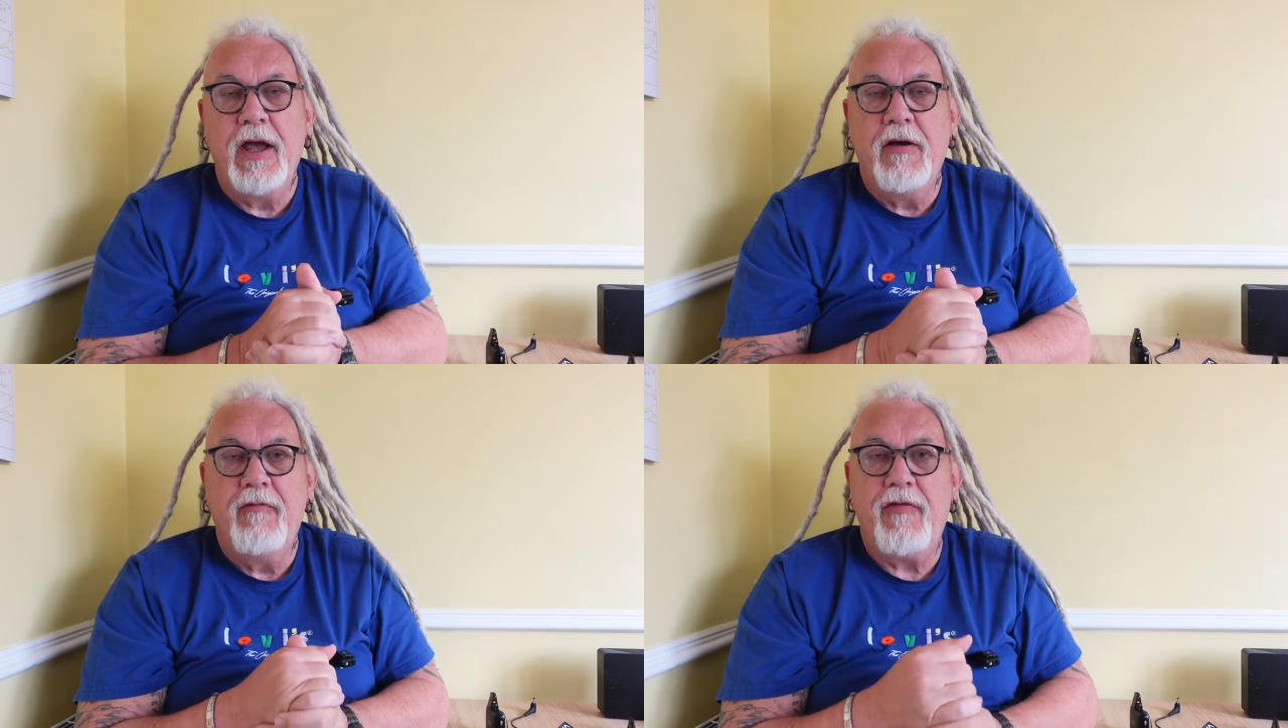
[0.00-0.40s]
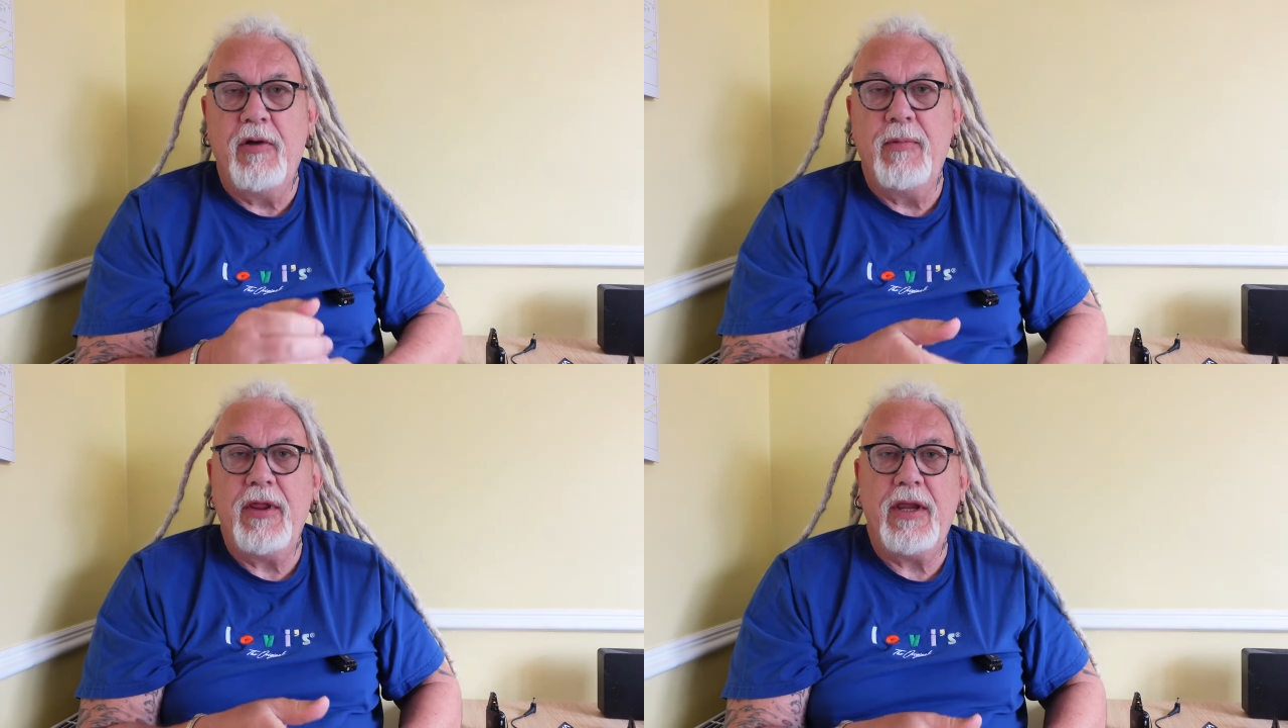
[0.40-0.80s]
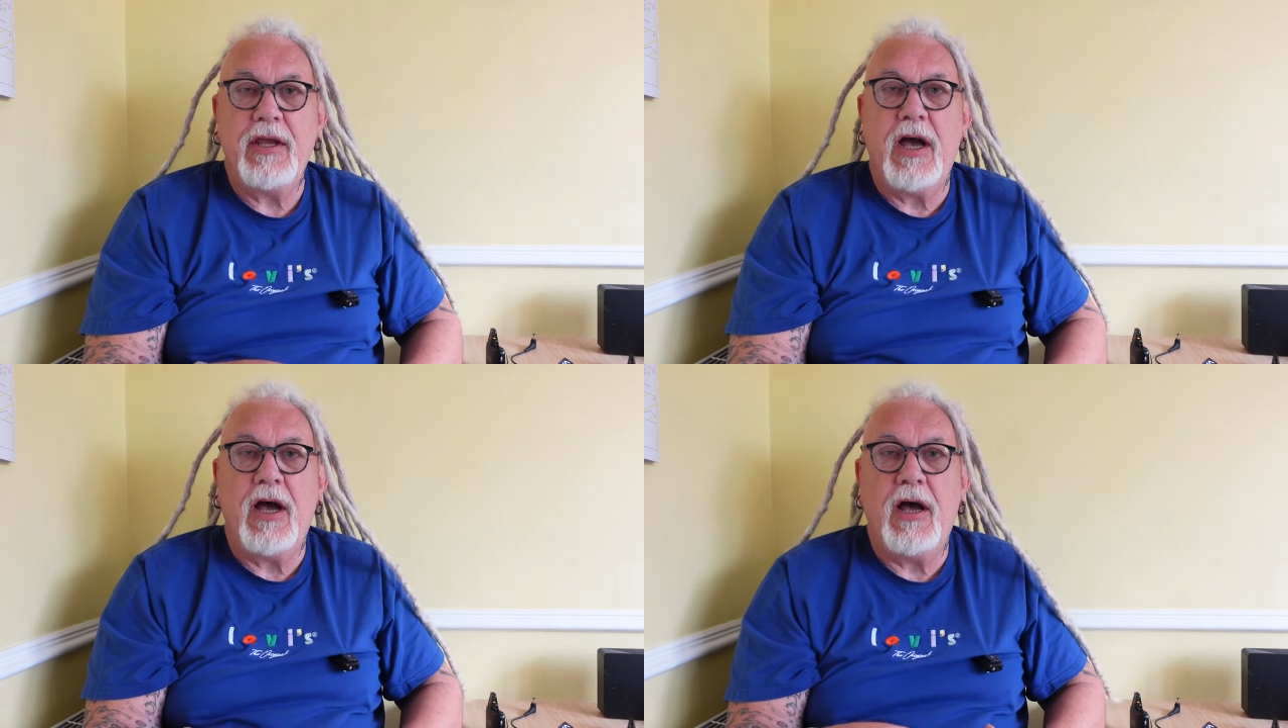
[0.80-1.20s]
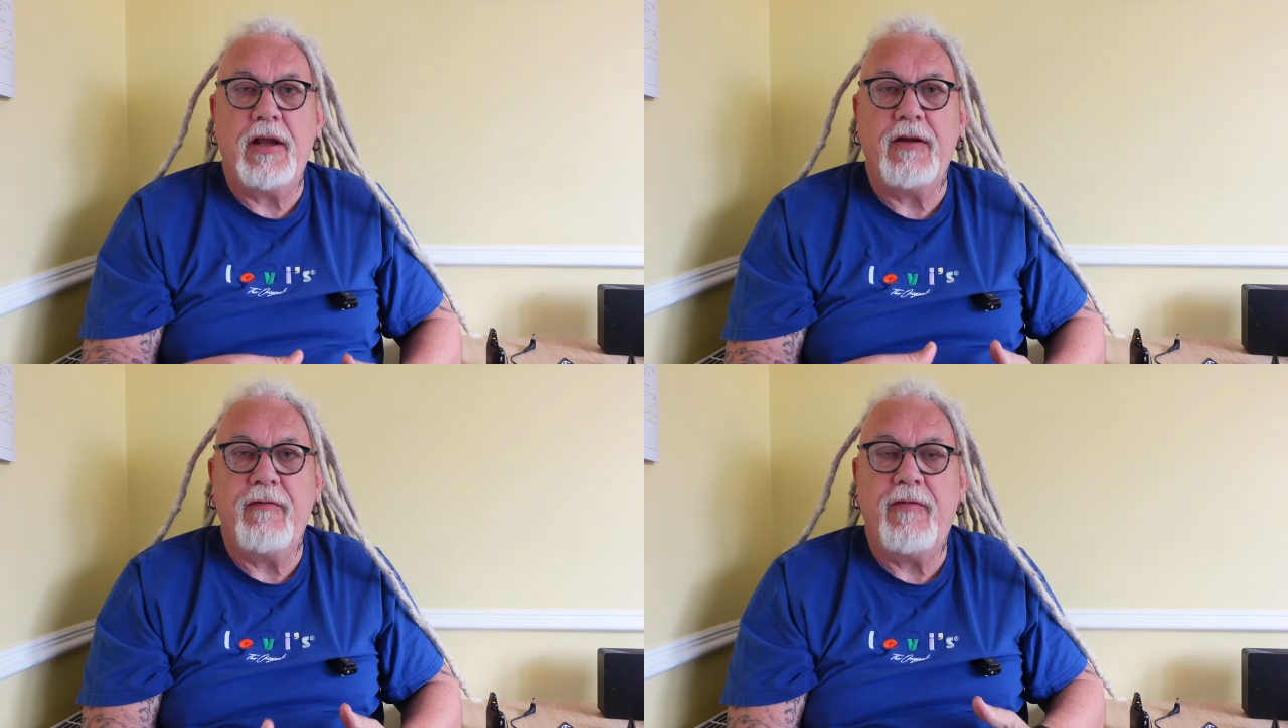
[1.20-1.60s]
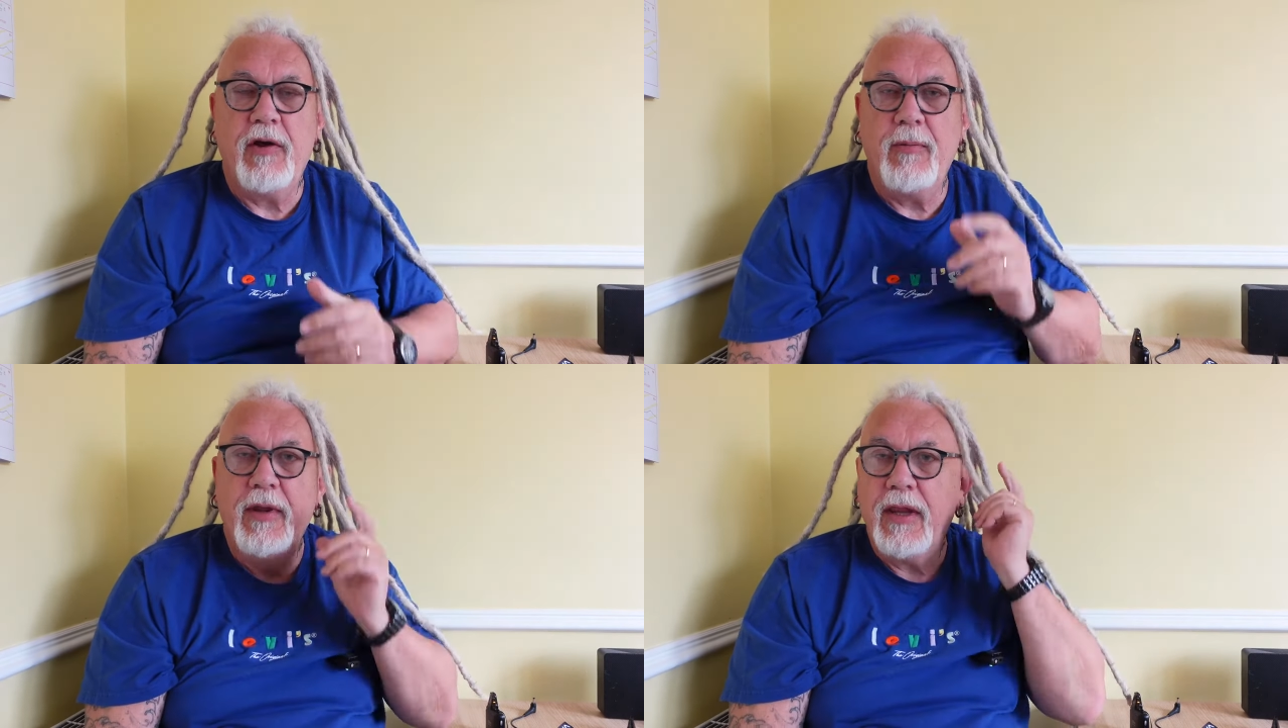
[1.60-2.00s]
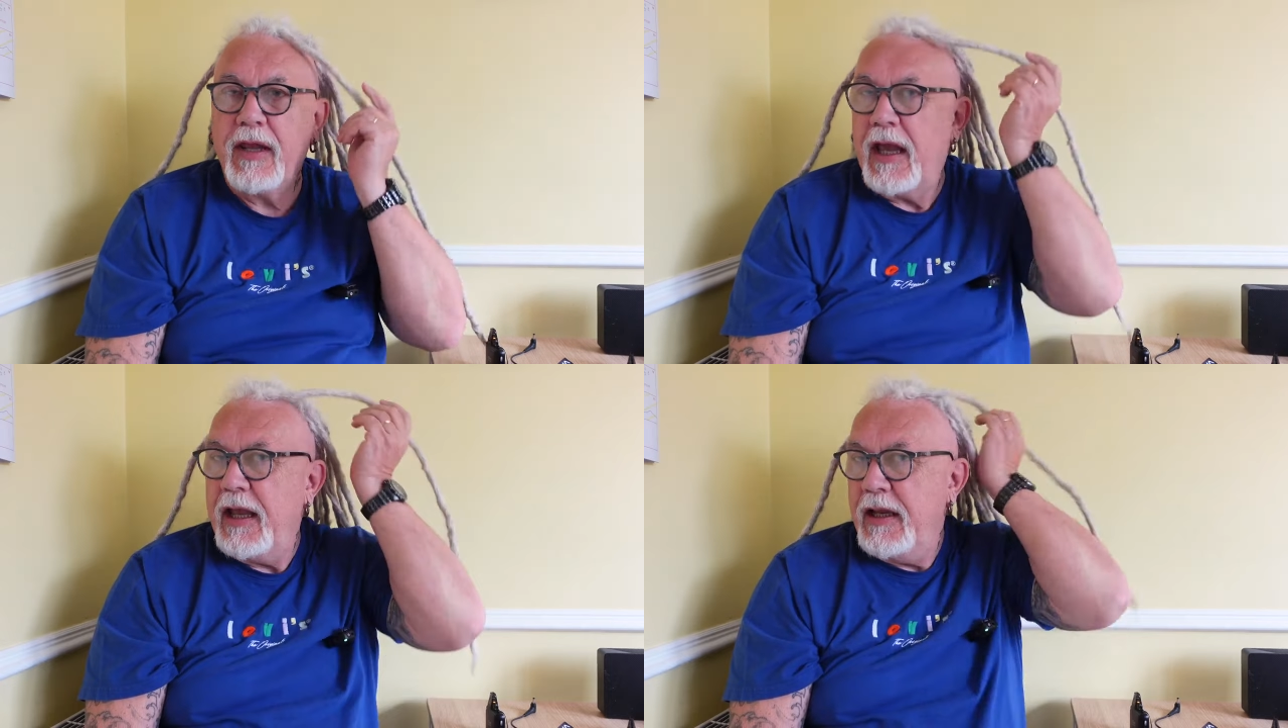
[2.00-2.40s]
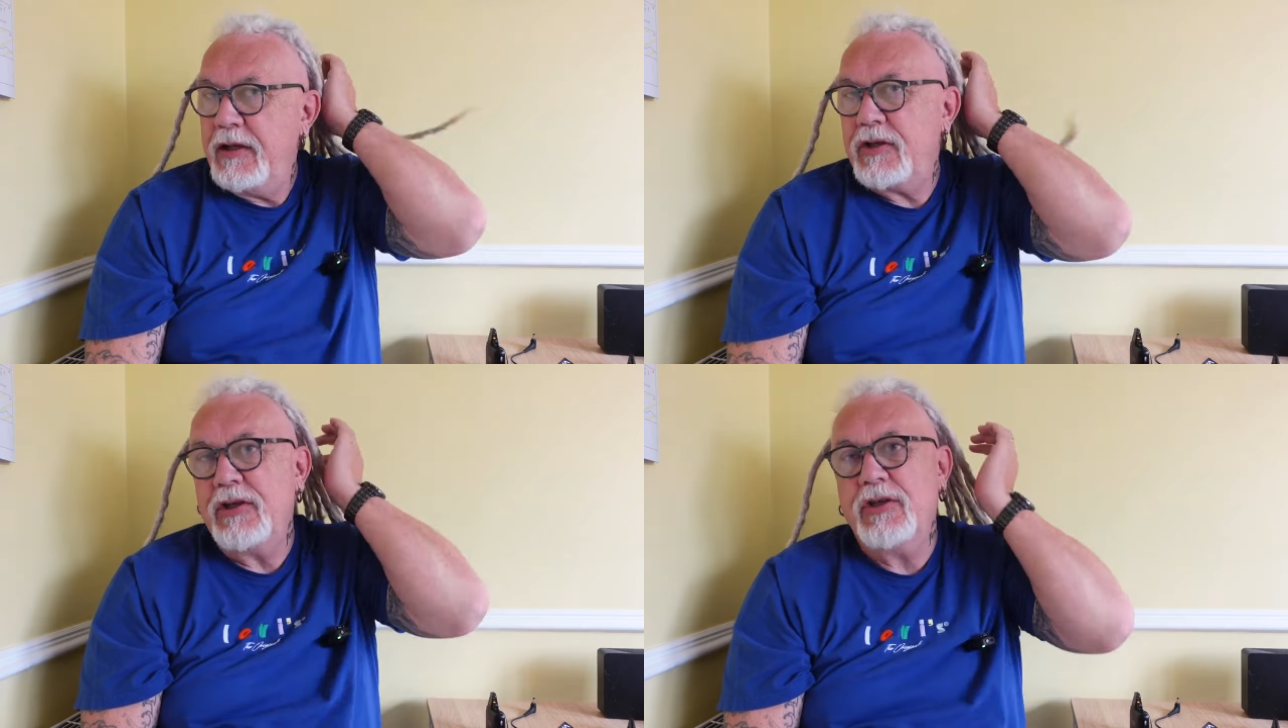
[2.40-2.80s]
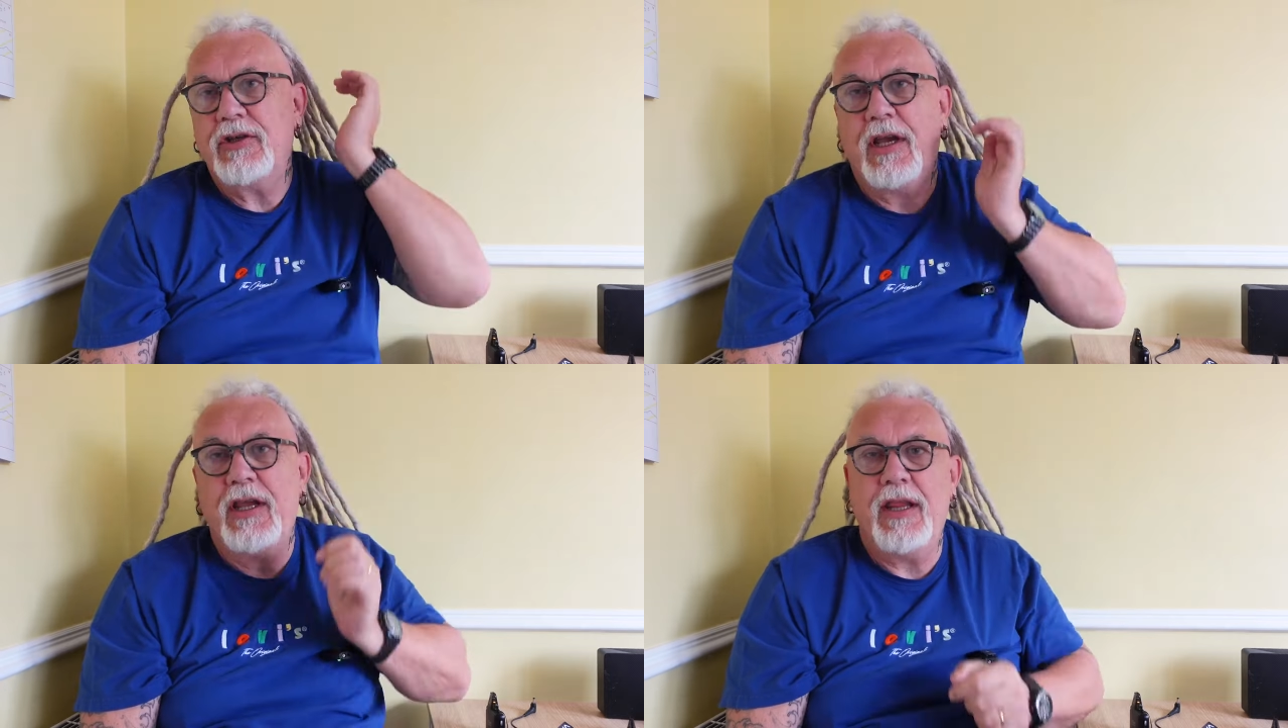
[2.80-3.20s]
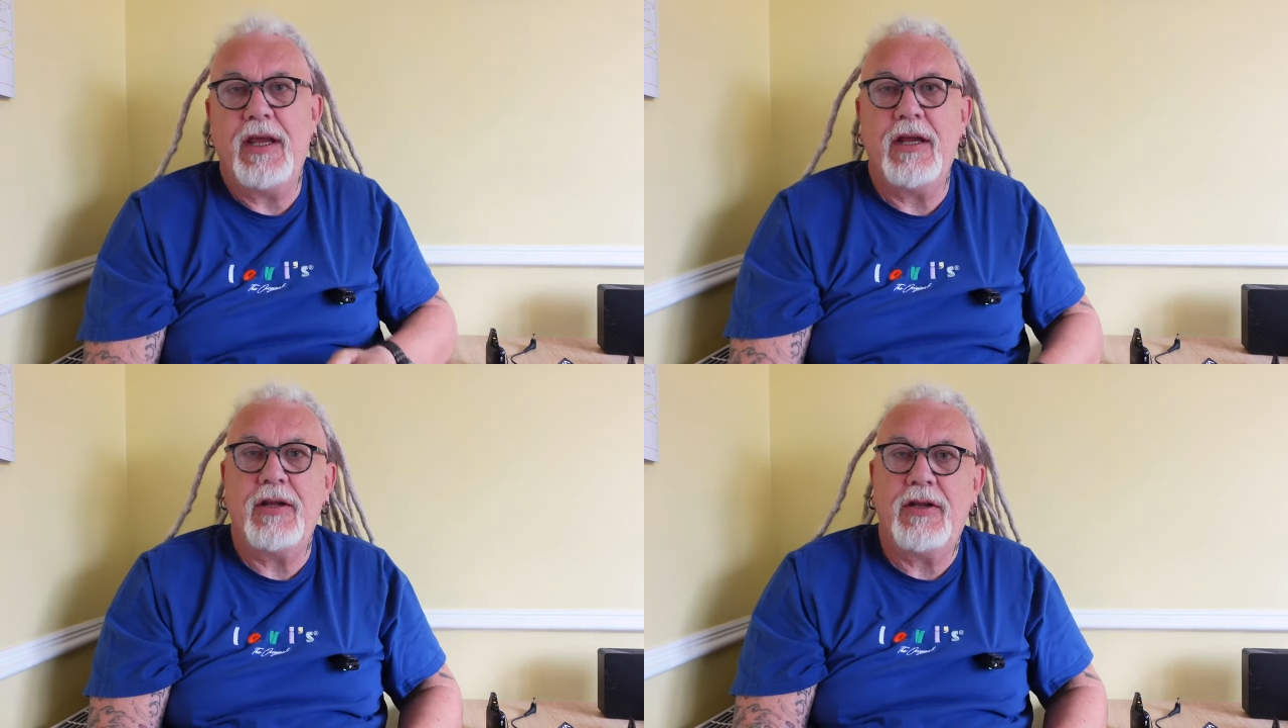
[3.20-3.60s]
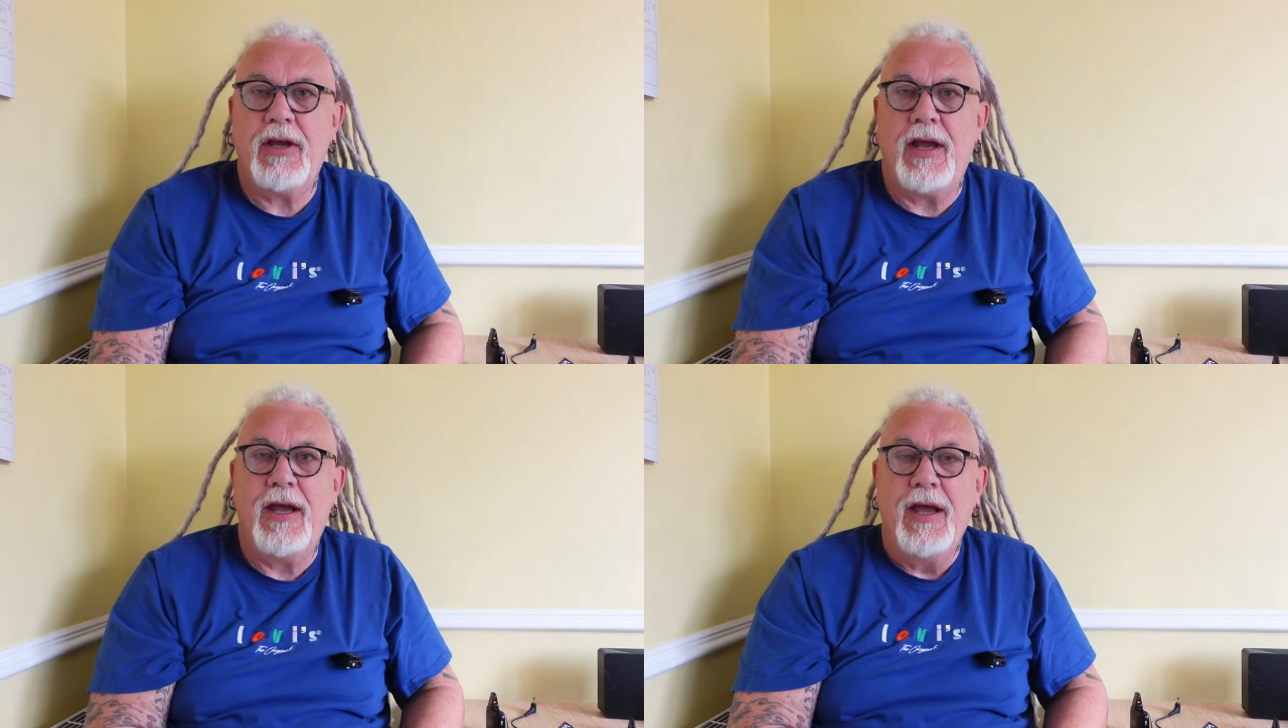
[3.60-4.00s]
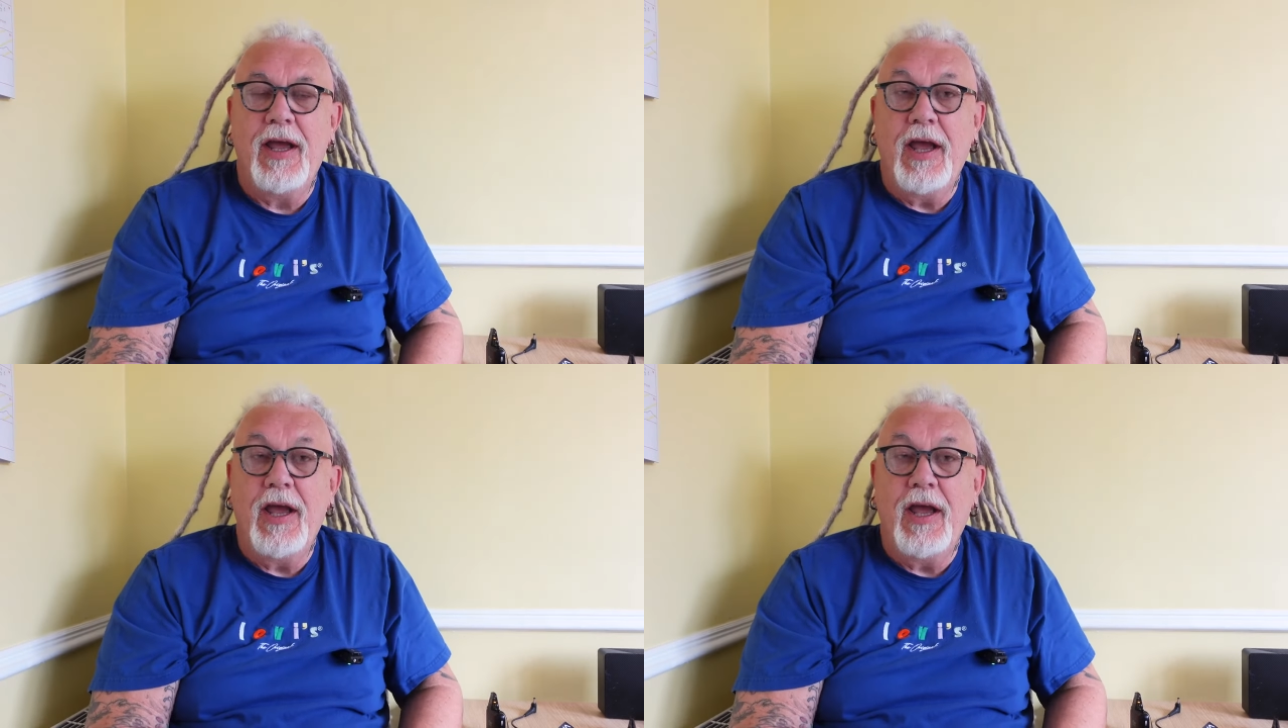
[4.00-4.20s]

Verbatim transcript: filming the yard and filming the gates and saying that uh,